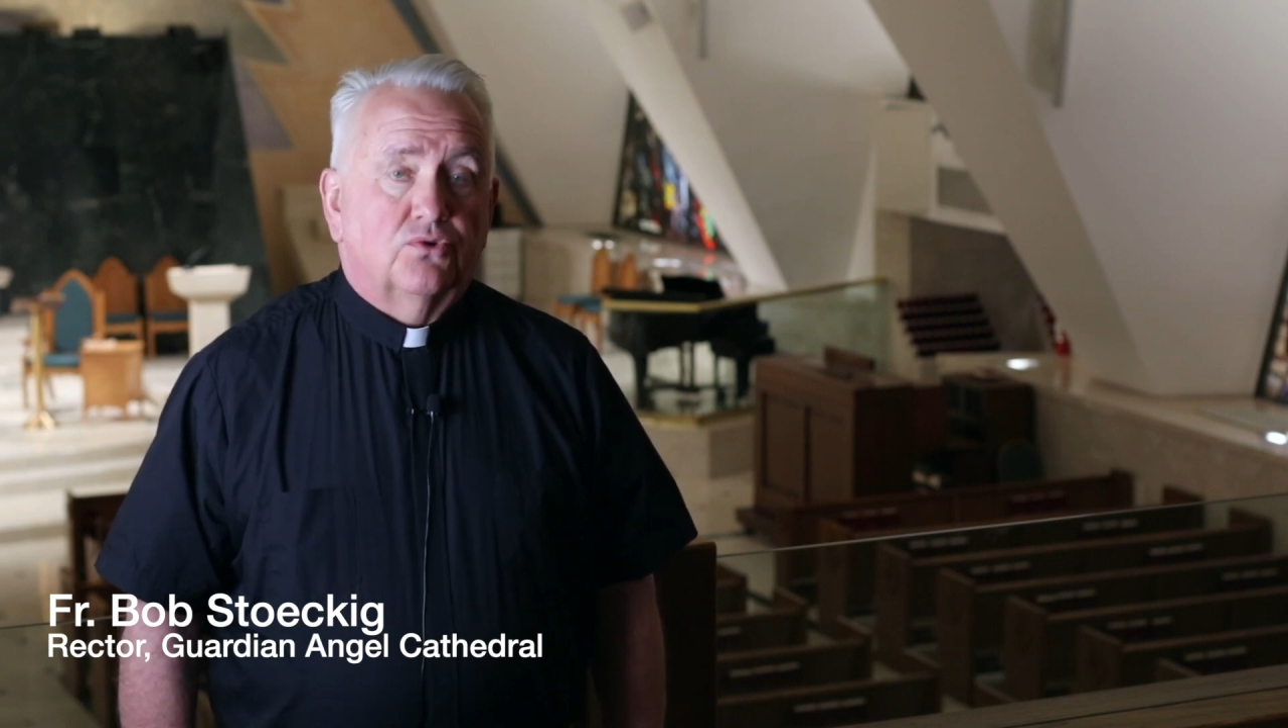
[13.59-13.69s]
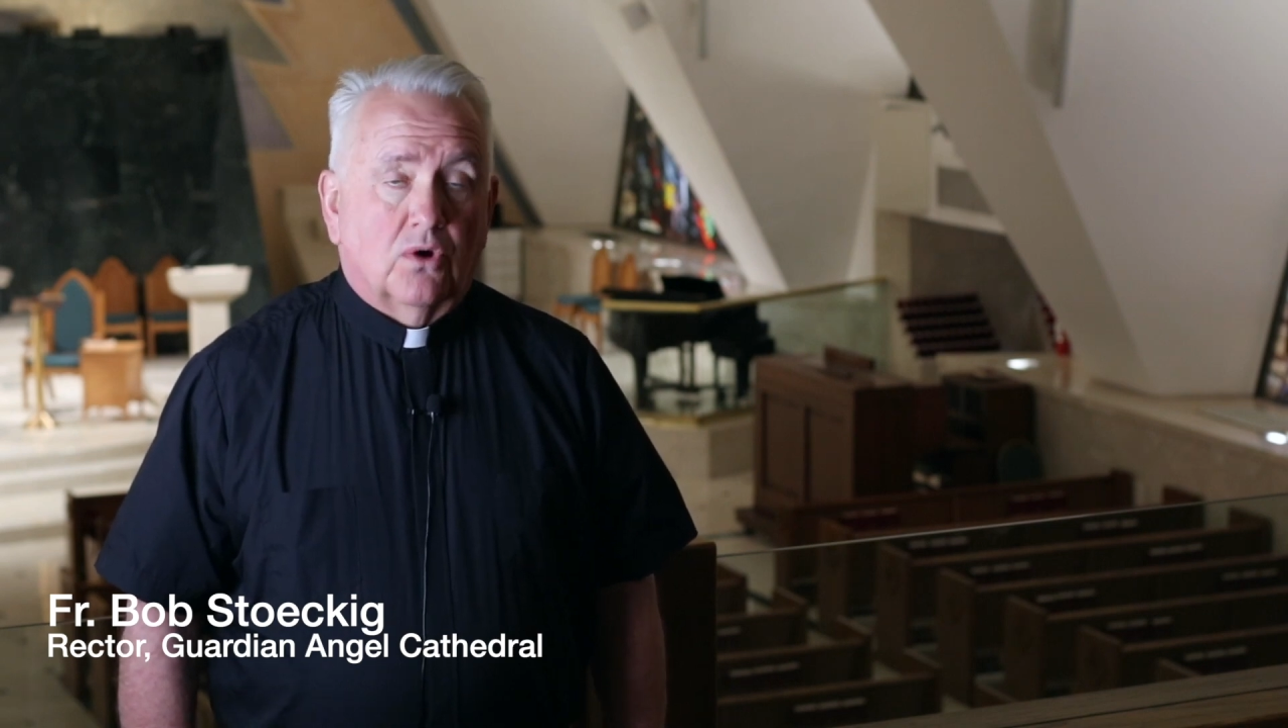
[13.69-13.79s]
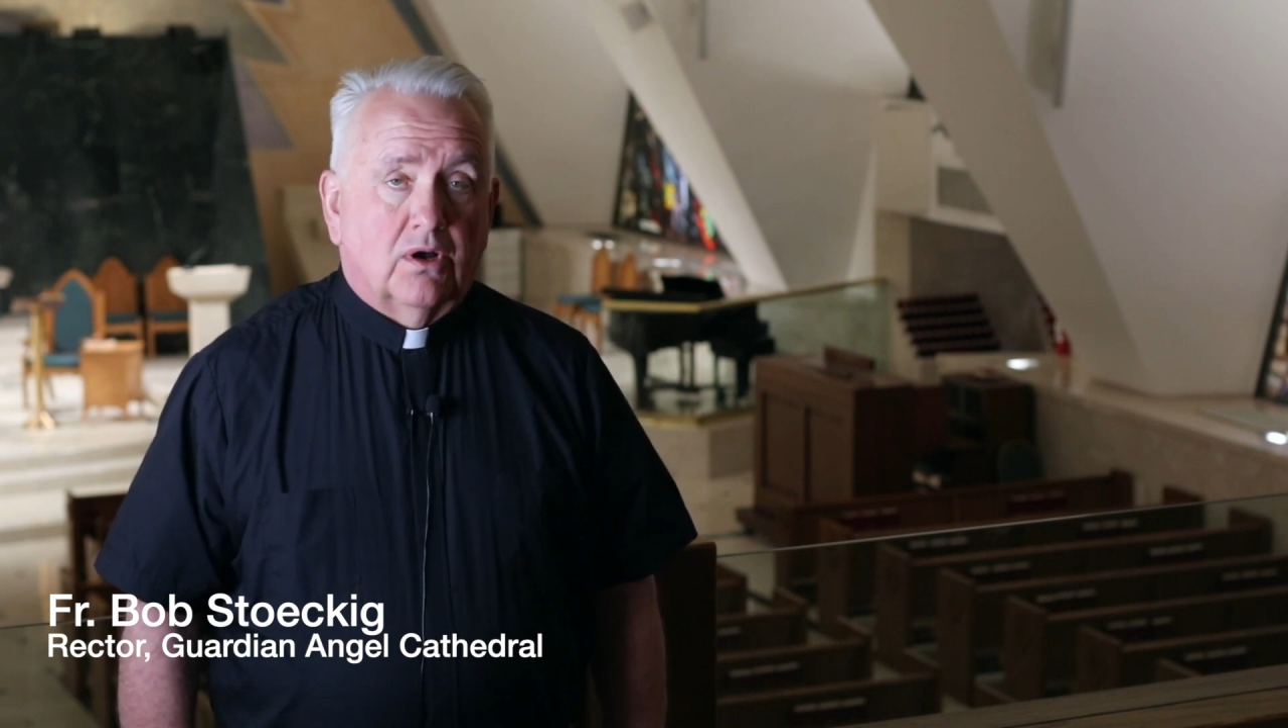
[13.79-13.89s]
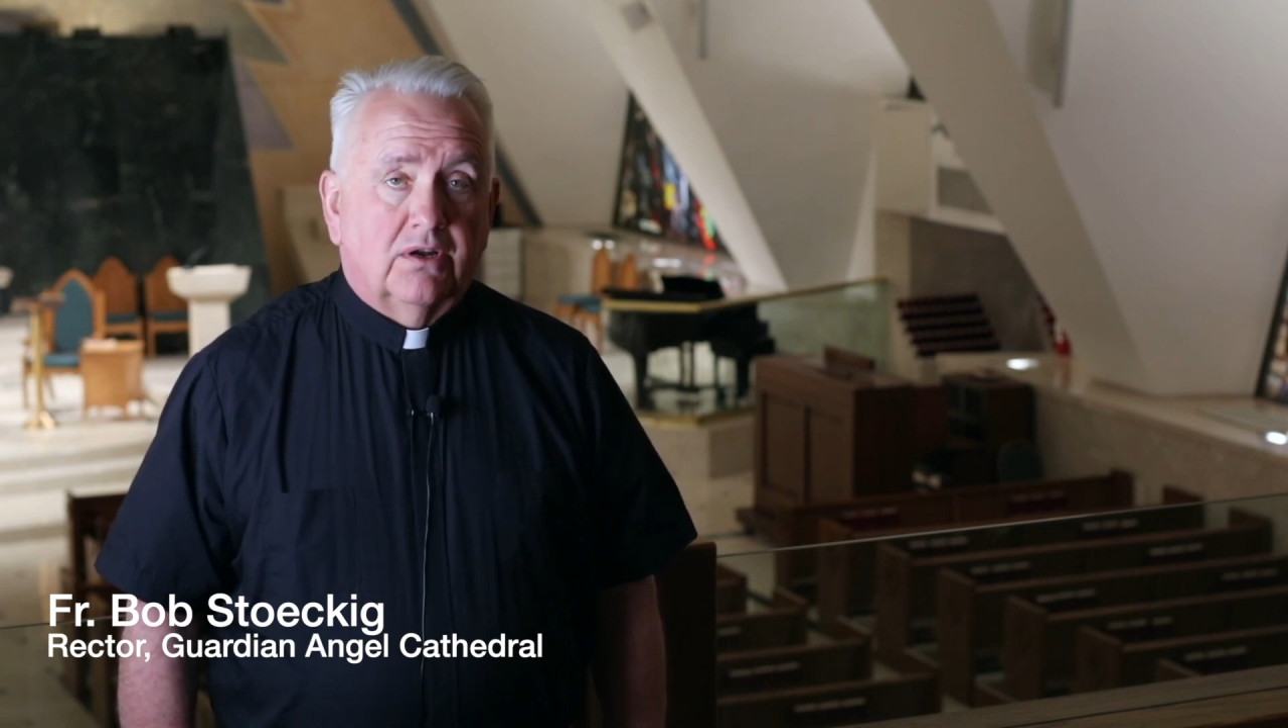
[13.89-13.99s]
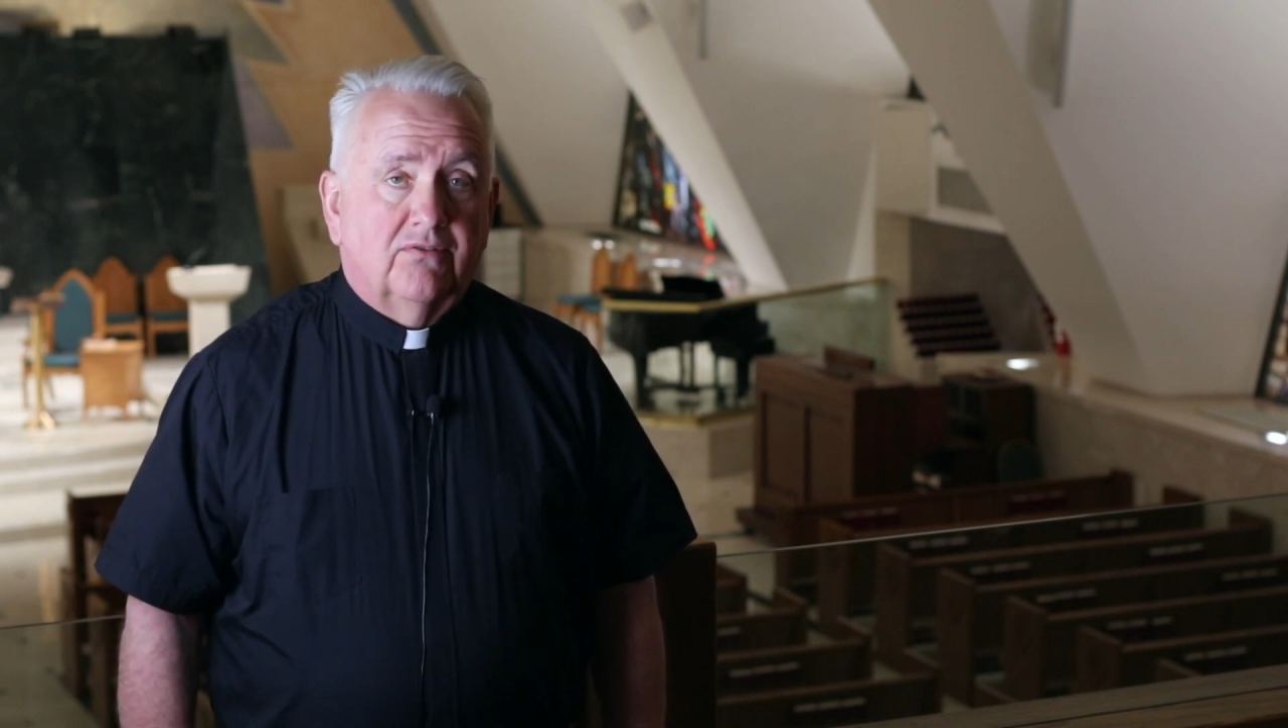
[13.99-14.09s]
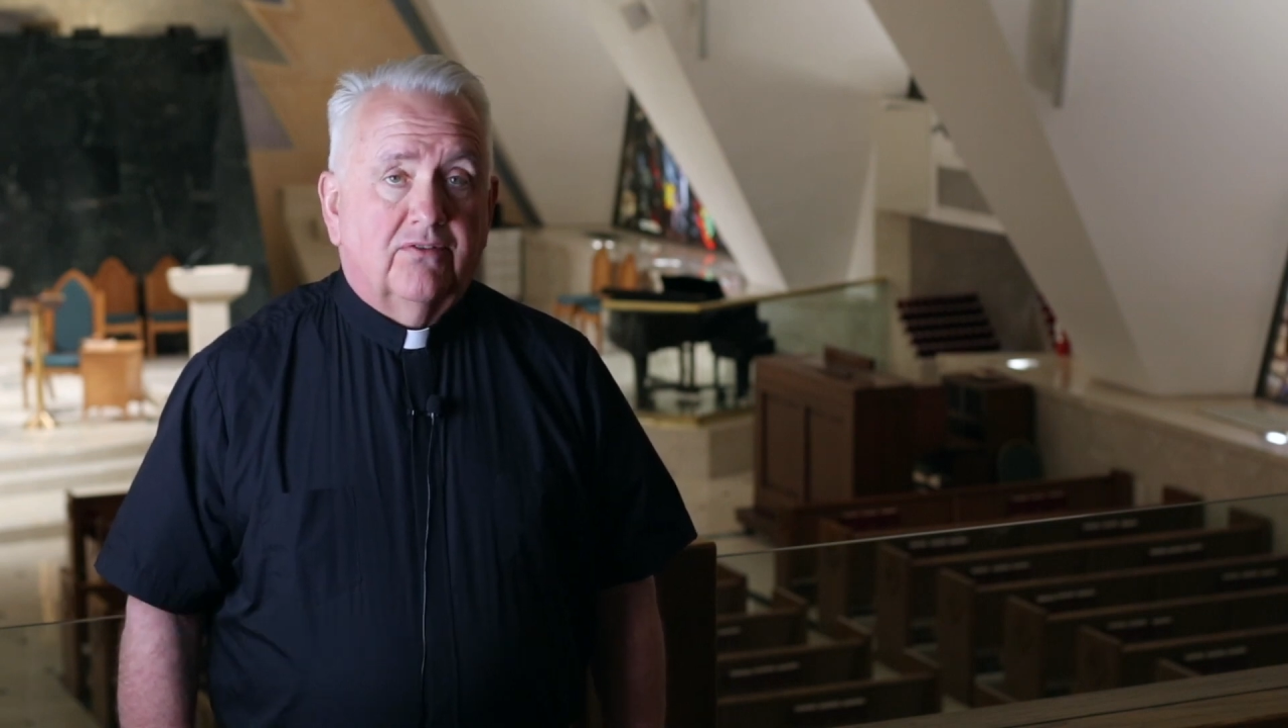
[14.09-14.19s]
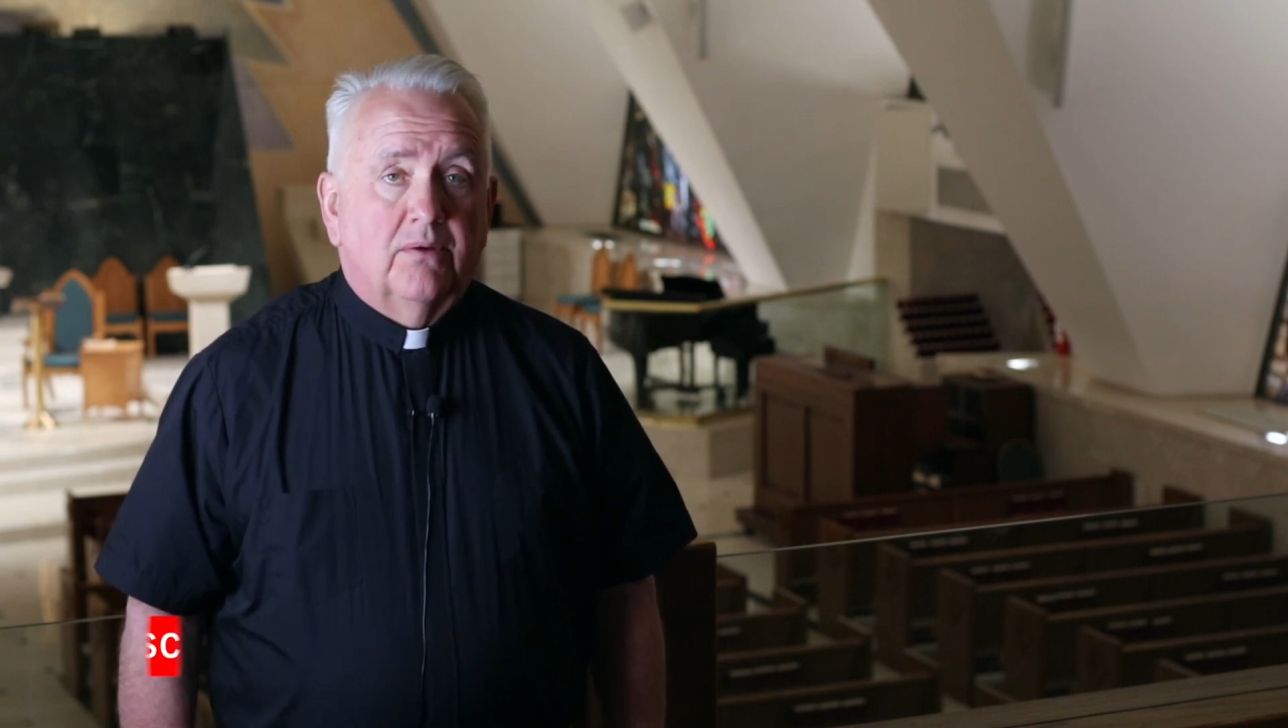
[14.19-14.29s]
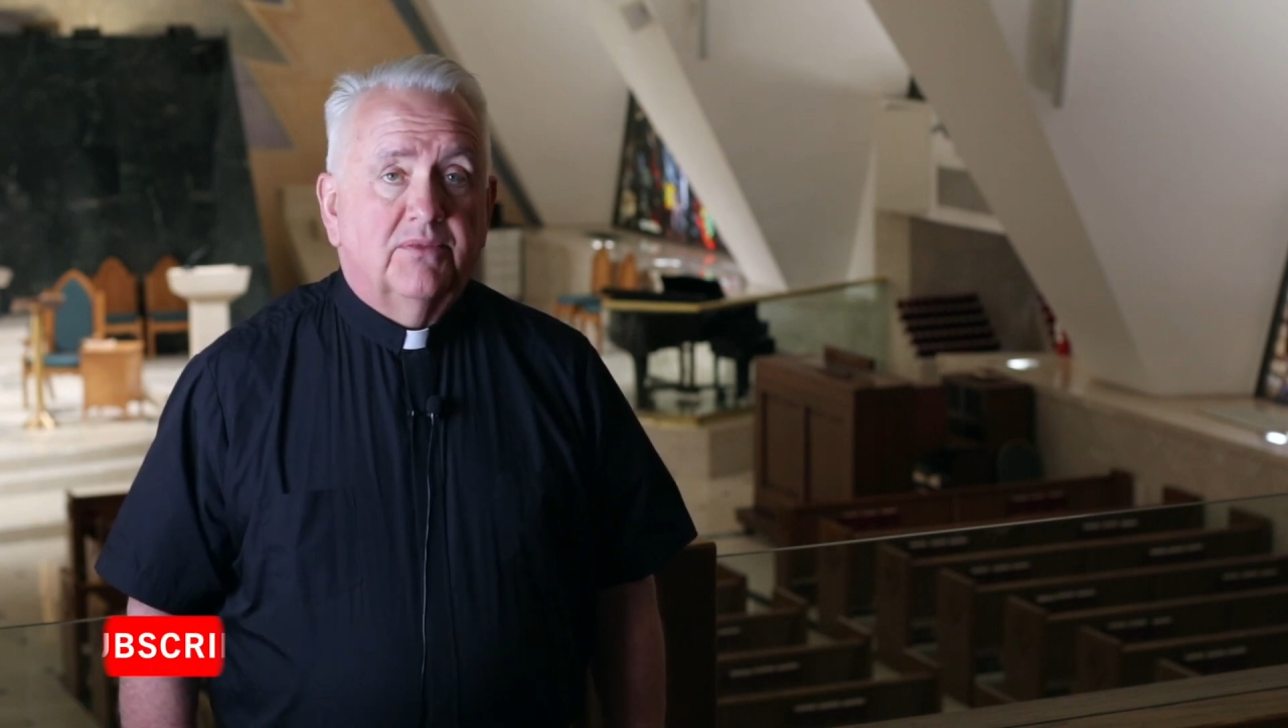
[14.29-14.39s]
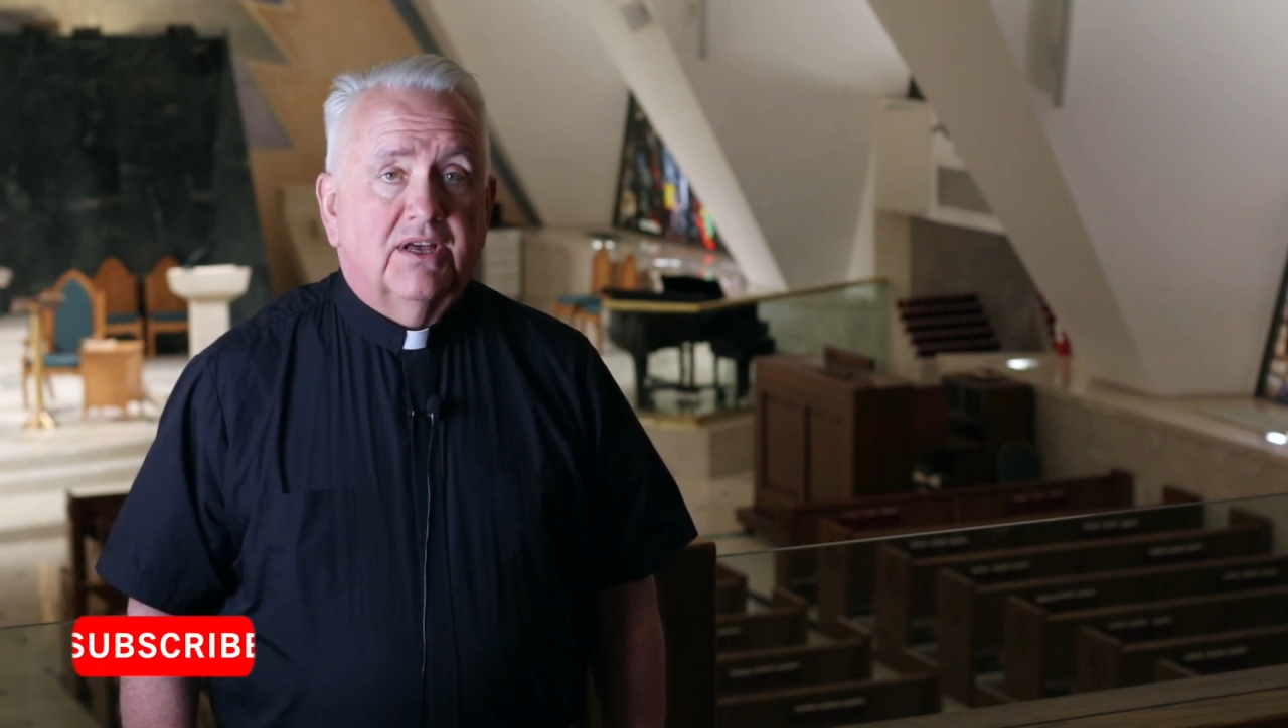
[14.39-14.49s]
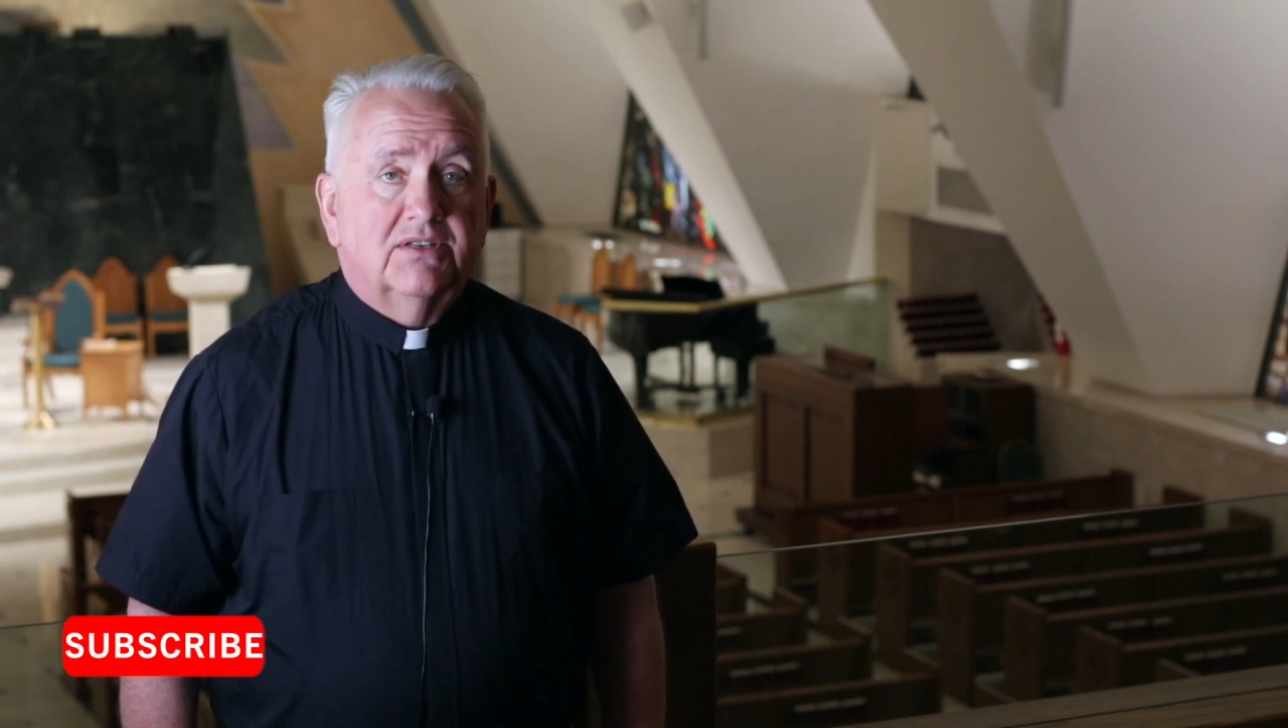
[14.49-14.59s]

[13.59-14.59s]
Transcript: drawn from the